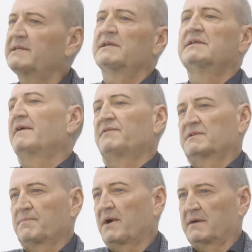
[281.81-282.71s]
is the
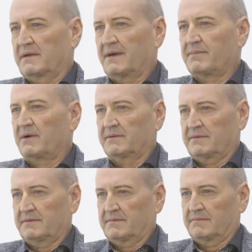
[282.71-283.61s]
toughest part
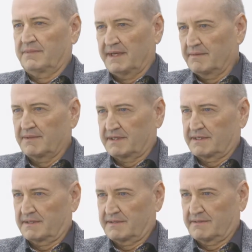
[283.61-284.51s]
about being in
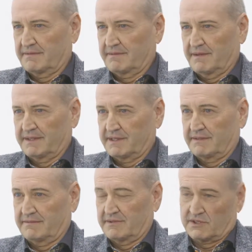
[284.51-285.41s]
business? Is it
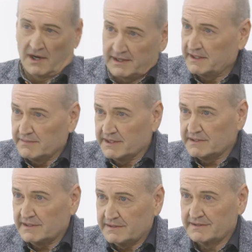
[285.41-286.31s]
starting the
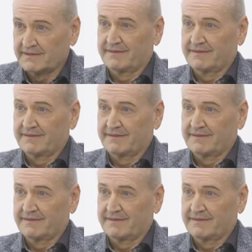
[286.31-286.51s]
business?